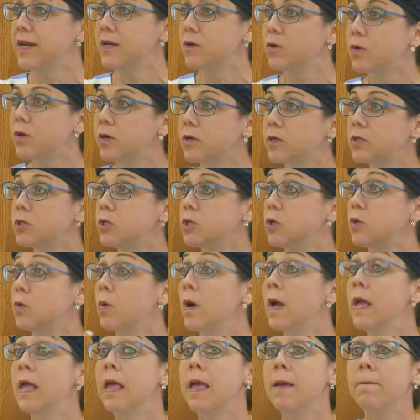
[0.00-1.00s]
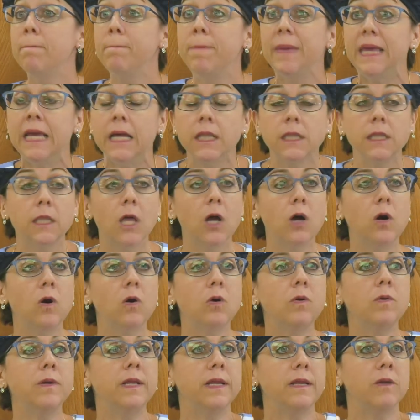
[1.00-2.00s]
In order to be
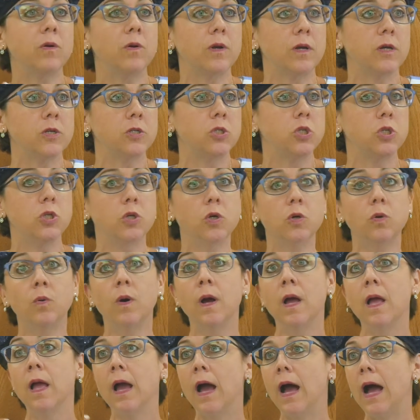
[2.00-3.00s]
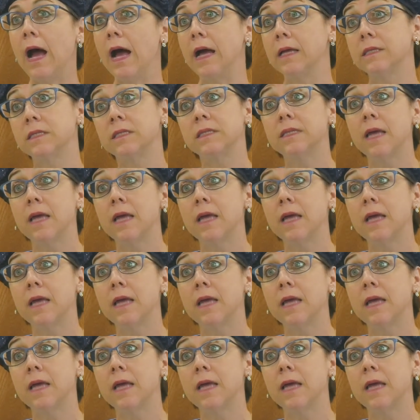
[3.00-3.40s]
alone, in order to uh,